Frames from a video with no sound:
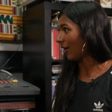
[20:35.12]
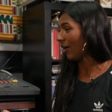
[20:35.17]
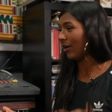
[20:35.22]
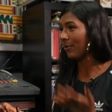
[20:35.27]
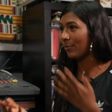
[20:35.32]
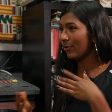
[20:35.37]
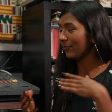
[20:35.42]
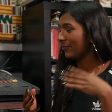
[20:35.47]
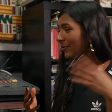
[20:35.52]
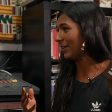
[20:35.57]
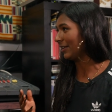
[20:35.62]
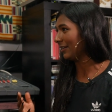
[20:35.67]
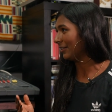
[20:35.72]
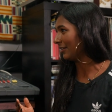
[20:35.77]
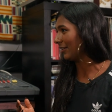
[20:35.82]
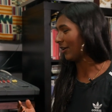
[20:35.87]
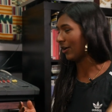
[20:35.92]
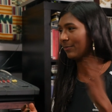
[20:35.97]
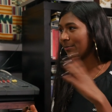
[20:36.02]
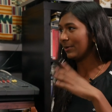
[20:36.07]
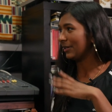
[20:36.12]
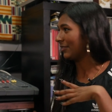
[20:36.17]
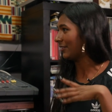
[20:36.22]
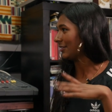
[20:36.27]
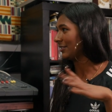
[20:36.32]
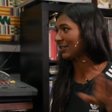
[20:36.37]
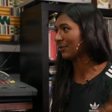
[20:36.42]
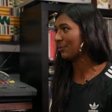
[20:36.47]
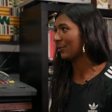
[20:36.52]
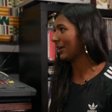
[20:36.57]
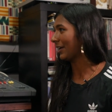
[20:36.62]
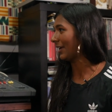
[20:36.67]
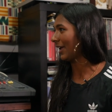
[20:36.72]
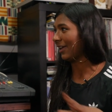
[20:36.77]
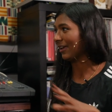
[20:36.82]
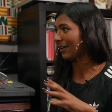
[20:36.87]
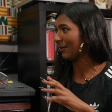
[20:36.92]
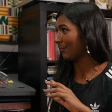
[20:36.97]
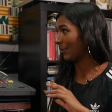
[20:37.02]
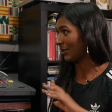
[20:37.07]
I'm off in Ibiza somewhere
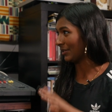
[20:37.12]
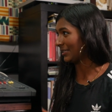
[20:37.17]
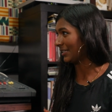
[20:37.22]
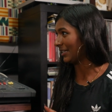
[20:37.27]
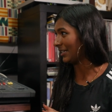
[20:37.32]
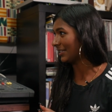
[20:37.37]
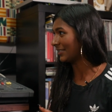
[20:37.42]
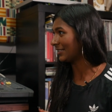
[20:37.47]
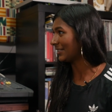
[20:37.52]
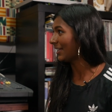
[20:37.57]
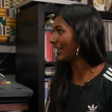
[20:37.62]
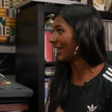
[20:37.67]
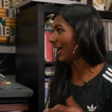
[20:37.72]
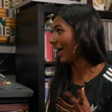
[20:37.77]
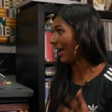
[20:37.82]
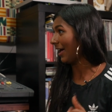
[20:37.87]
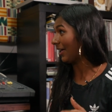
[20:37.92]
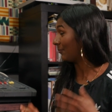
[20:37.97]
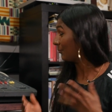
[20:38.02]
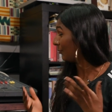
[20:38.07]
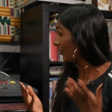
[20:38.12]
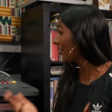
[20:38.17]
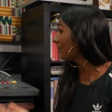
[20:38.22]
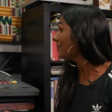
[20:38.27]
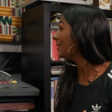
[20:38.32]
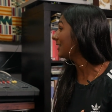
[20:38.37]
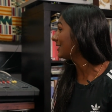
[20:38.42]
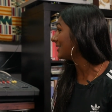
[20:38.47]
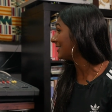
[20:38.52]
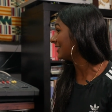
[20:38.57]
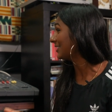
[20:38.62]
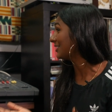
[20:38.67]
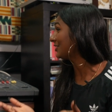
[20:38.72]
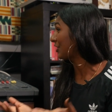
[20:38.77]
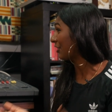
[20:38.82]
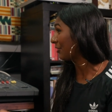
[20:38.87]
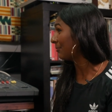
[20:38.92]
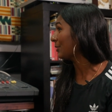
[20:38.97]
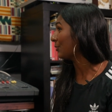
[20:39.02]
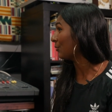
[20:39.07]
getting munted, and Prime Minister
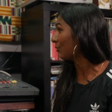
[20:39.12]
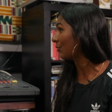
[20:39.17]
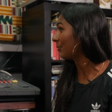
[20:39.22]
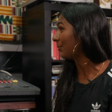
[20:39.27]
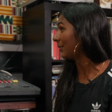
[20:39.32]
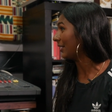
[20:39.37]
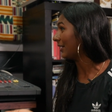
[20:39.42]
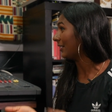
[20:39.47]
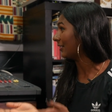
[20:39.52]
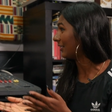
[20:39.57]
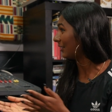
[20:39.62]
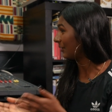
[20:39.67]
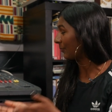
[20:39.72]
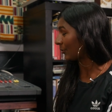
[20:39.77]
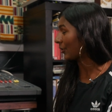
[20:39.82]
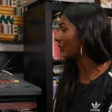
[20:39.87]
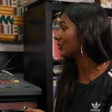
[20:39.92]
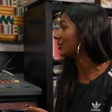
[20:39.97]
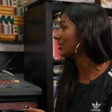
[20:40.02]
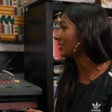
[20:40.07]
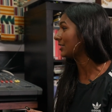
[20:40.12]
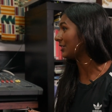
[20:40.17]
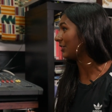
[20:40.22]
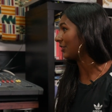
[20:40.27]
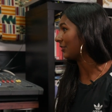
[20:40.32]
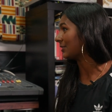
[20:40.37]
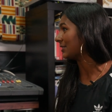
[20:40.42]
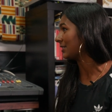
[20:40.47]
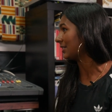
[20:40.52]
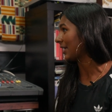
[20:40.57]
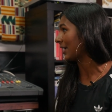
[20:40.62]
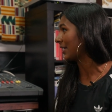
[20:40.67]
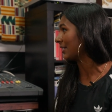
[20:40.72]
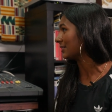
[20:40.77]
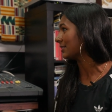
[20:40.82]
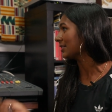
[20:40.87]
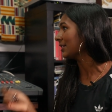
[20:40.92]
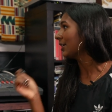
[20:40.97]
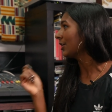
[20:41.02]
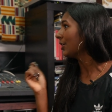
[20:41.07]
Jeremy Corbyn approaches you and
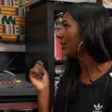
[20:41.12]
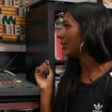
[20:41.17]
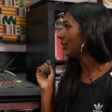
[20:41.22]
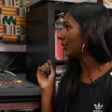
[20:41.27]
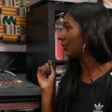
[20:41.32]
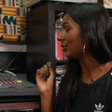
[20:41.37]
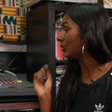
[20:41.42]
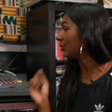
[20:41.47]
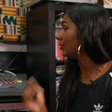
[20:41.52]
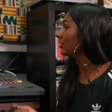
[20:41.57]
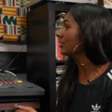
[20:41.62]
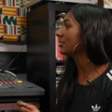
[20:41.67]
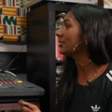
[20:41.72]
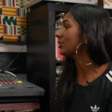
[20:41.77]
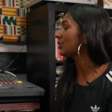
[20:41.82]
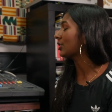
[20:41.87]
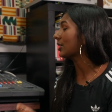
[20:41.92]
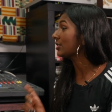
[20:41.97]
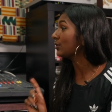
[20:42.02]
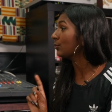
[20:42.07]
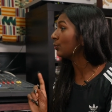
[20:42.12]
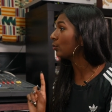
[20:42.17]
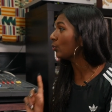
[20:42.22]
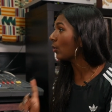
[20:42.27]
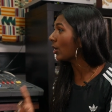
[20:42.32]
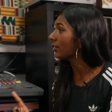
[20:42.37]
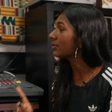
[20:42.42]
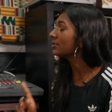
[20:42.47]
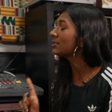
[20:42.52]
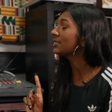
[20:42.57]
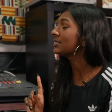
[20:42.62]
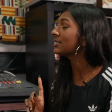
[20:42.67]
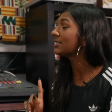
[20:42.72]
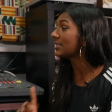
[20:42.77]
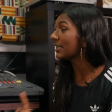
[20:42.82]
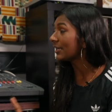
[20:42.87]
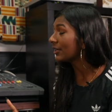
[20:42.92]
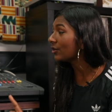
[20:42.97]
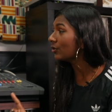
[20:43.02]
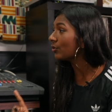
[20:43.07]
says, You can suggest one
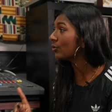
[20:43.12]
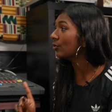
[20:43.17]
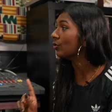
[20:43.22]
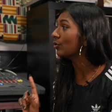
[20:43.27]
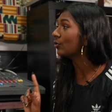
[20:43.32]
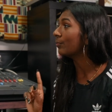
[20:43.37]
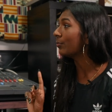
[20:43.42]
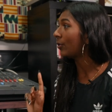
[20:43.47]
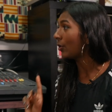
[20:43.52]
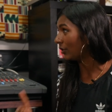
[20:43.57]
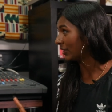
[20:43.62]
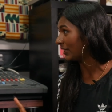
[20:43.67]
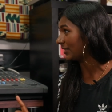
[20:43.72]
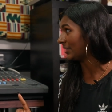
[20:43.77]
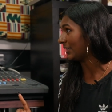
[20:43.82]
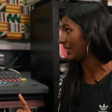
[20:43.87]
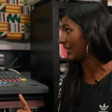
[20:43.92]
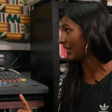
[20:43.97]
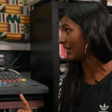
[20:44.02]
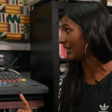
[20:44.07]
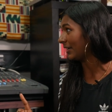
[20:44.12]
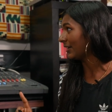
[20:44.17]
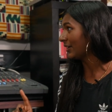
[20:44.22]
single policy